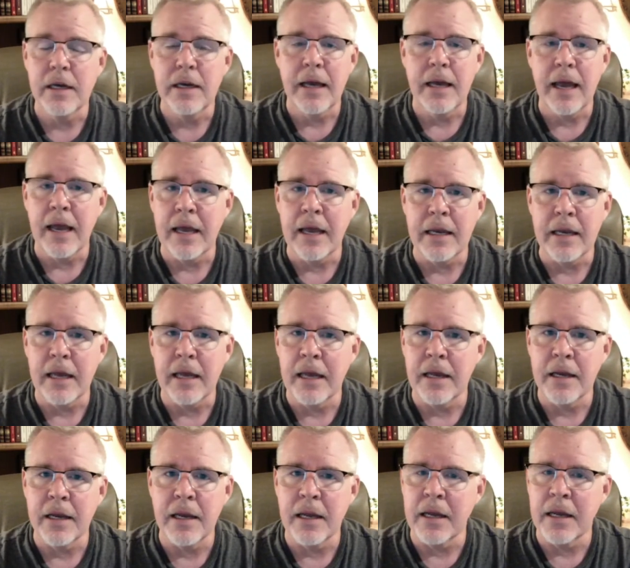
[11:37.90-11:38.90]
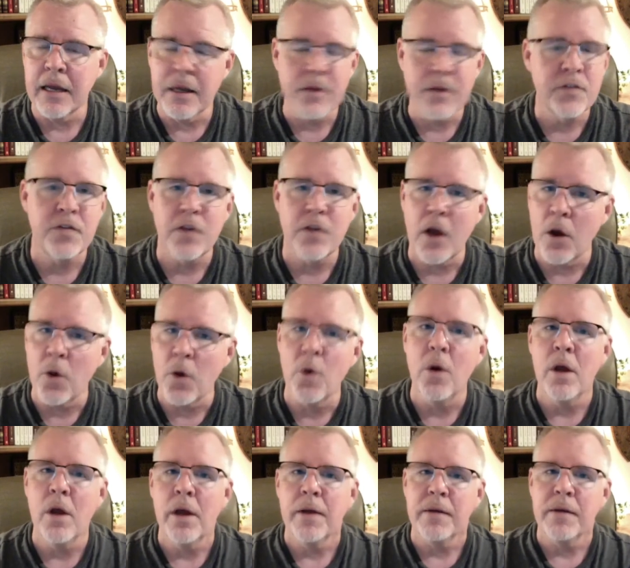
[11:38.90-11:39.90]
And so
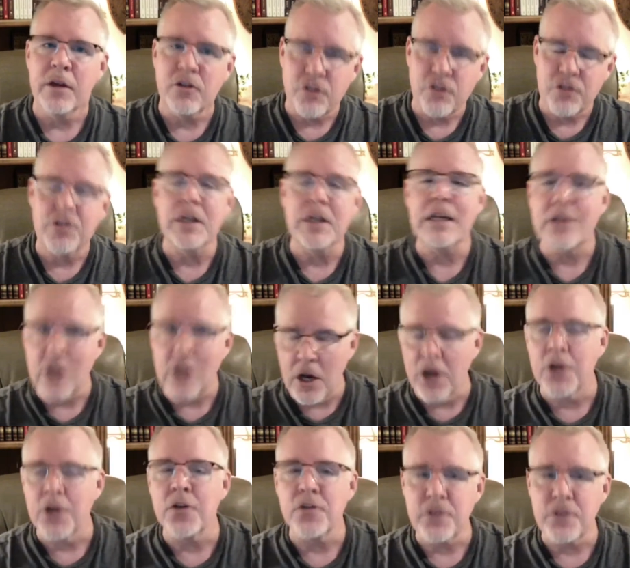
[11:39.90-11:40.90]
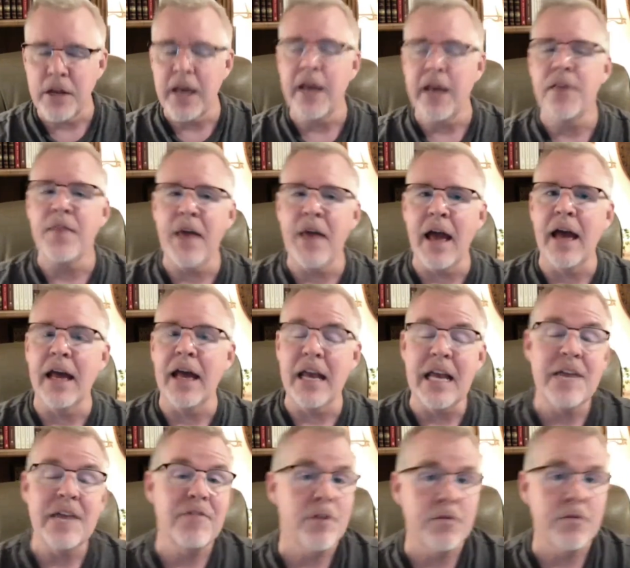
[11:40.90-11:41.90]
you just need to understand that
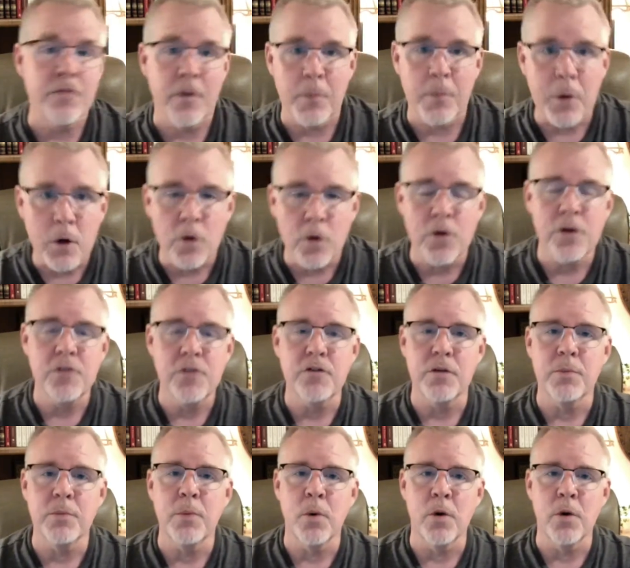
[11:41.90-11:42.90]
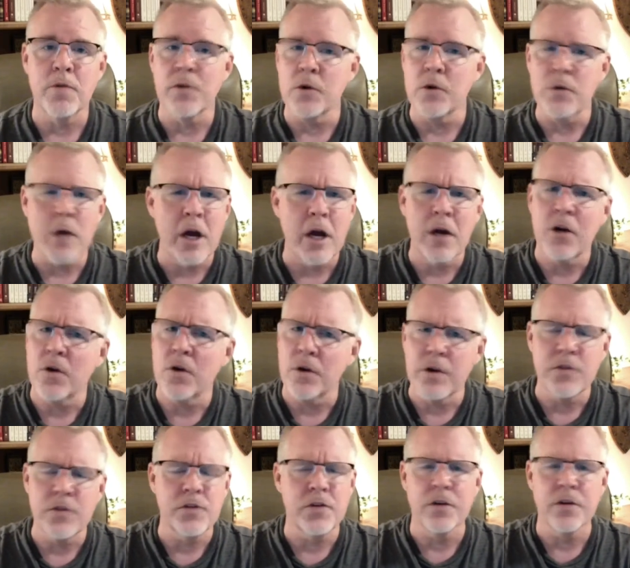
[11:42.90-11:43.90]
even from a Christian point of view,
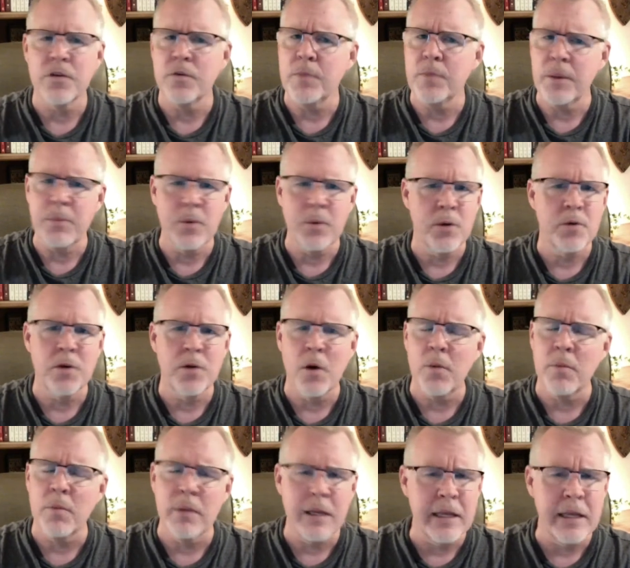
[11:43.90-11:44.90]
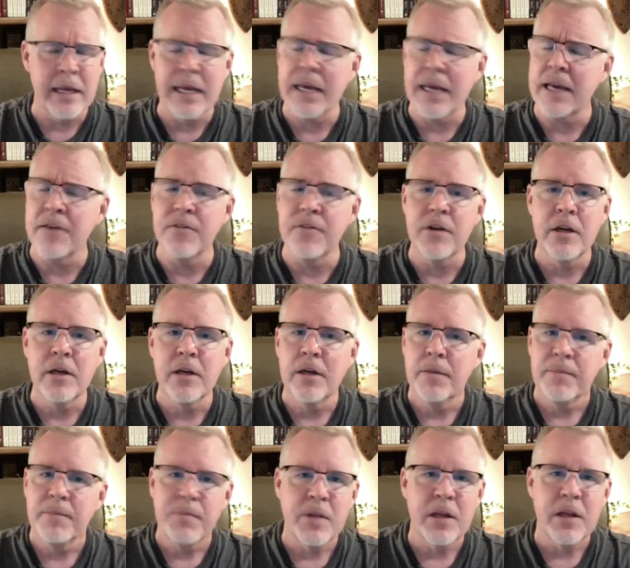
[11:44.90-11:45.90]
non-Christians, people who don't believe,
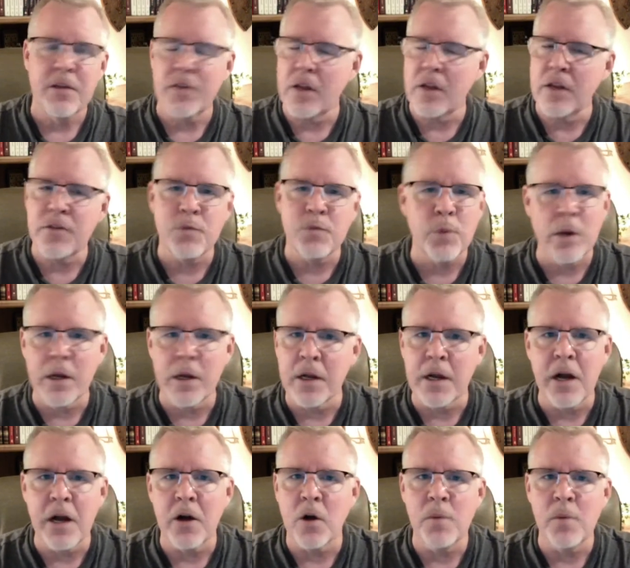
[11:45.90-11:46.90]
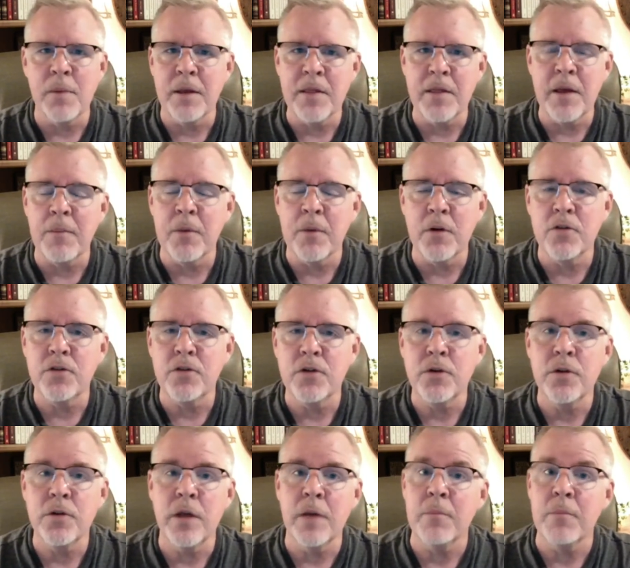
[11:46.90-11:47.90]
it's really not going to mean that much
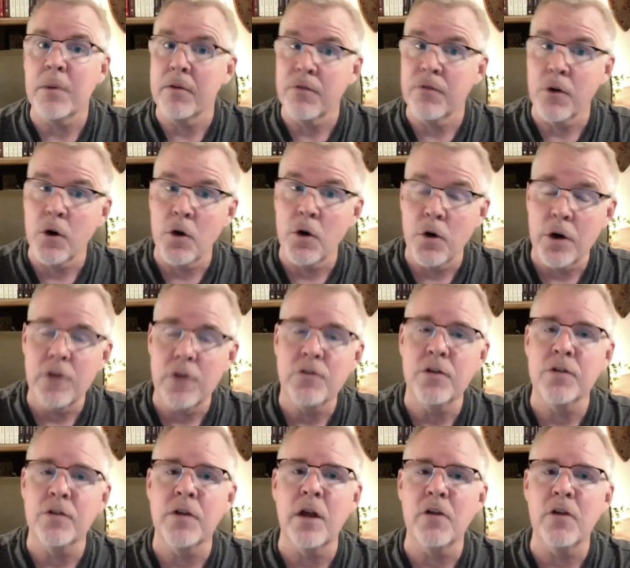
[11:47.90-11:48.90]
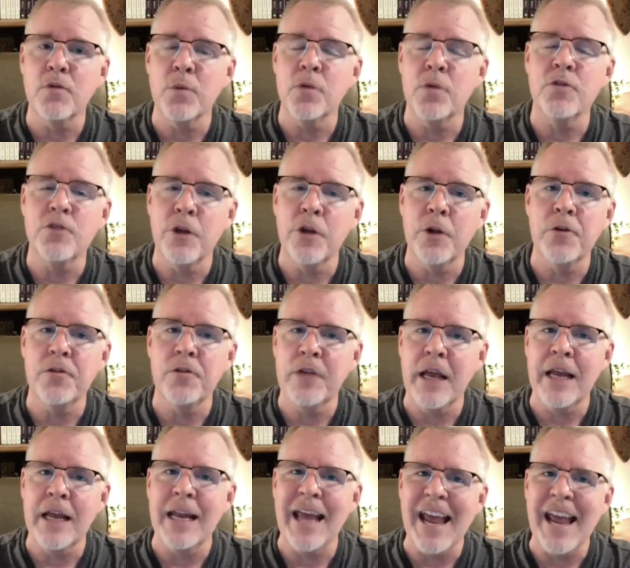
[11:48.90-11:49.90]
to them. But for Christians, I just want you to
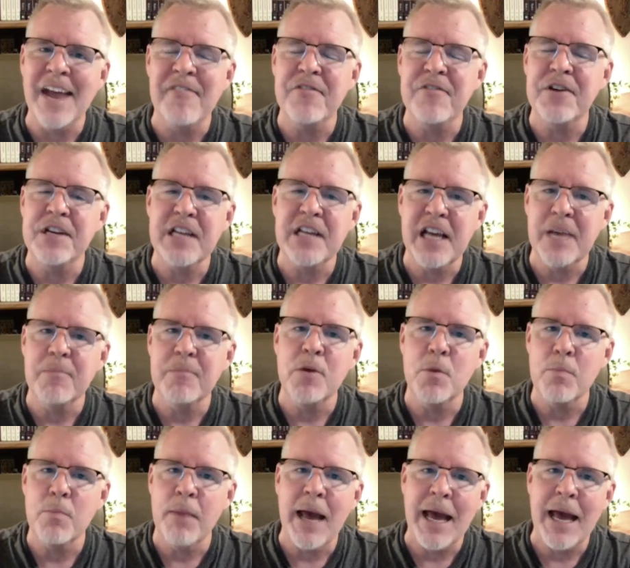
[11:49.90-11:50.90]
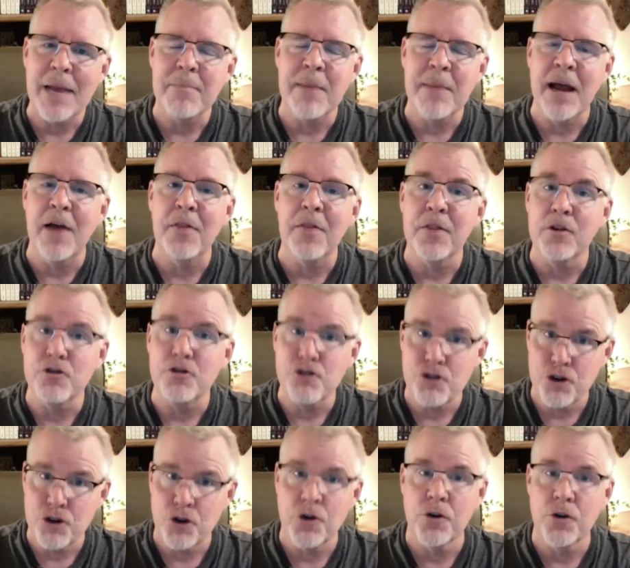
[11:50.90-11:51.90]
understand every time you badmouth the
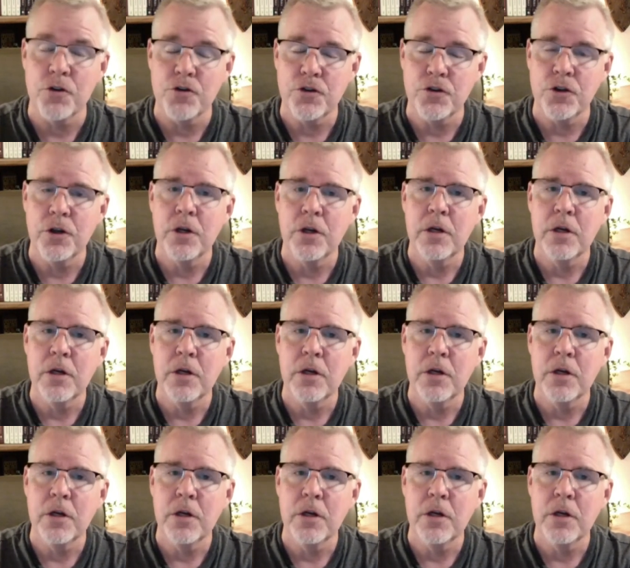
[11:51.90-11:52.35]
church,